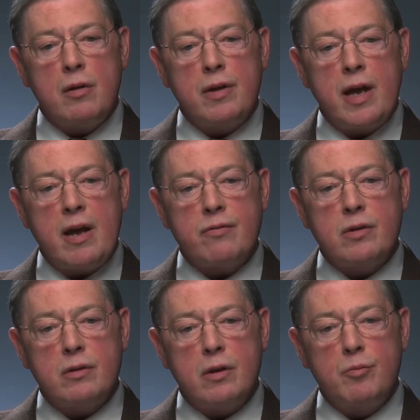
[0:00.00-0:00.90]
they have
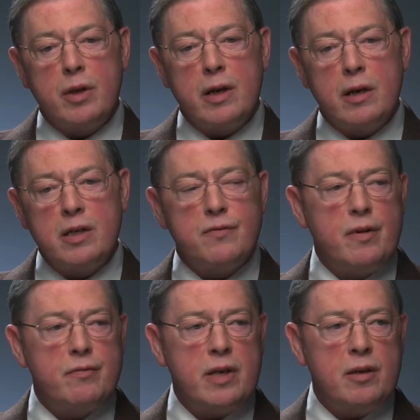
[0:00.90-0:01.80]
to complete at least
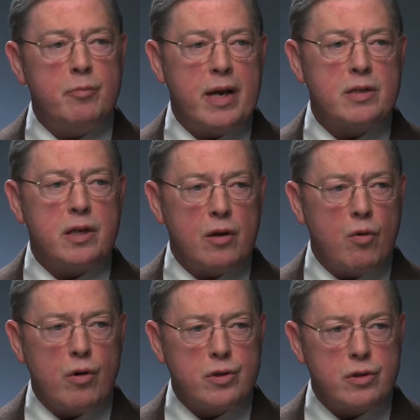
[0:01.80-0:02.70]
15 basic
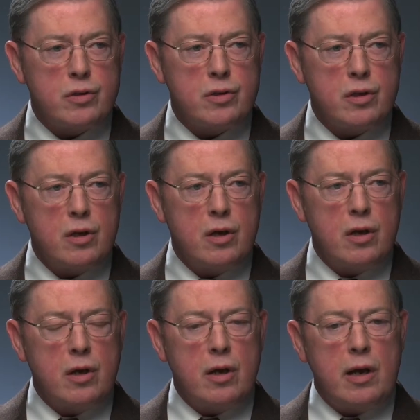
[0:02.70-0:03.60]
courses.
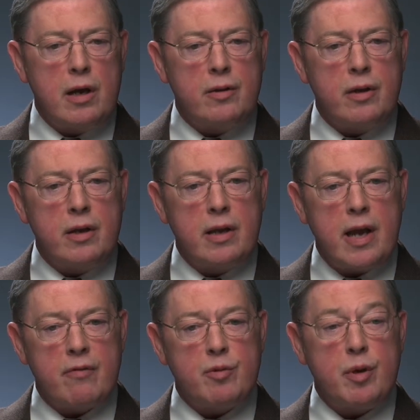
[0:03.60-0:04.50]
And then they
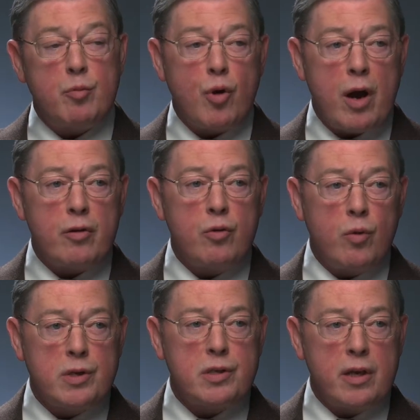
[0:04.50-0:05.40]
have to be proctored
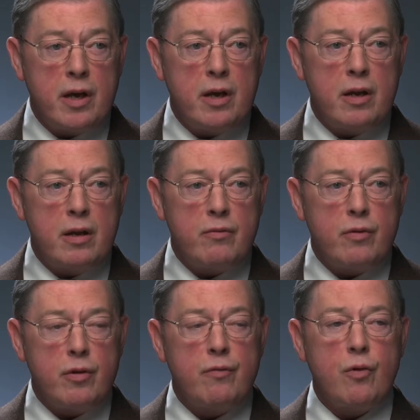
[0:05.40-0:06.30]
once again
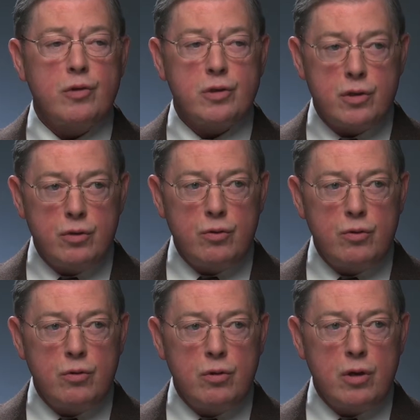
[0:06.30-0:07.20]
for their first
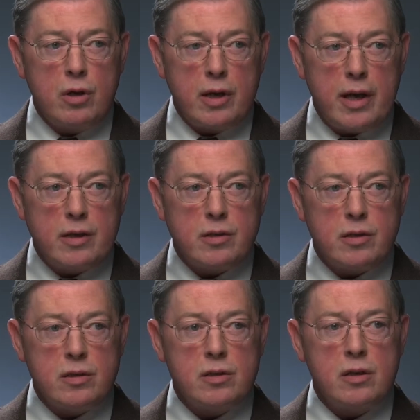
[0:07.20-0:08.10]
2
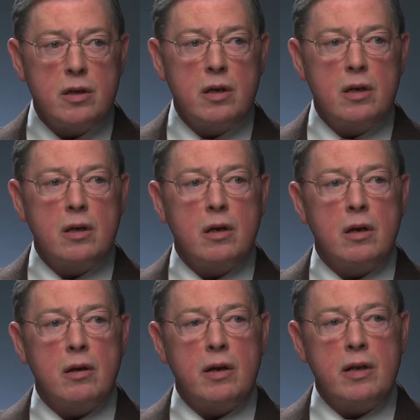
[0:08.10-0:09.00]
cases
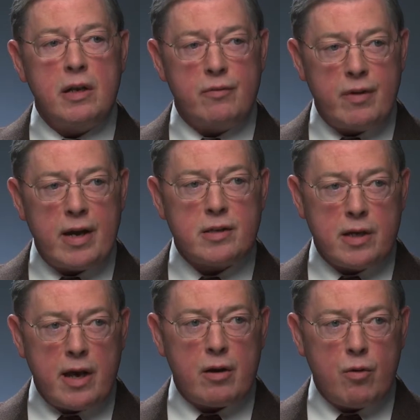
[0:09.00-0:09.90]
in the advanced
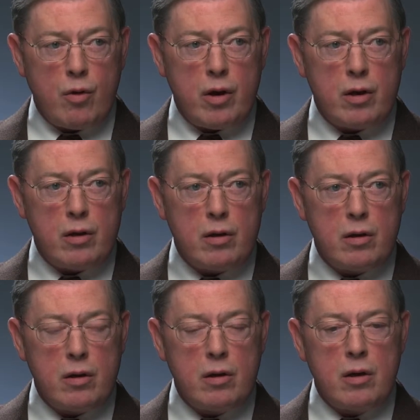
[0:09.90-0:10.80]
category.
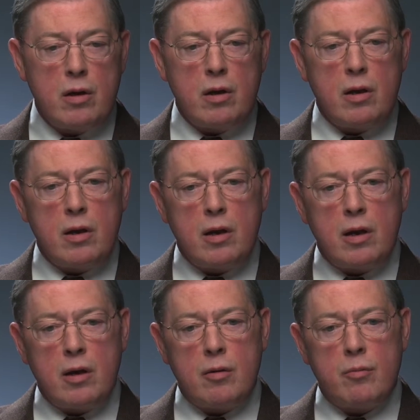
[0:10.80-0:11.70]

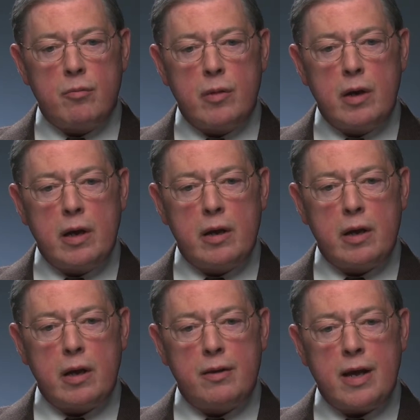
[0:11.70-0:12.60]

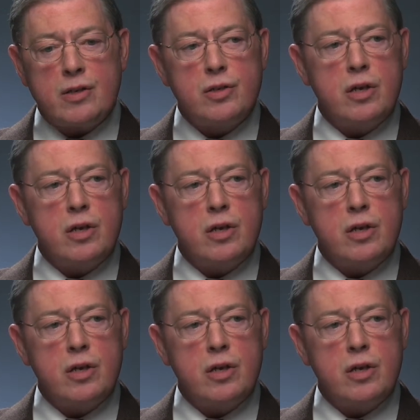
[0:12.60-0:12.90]
And that's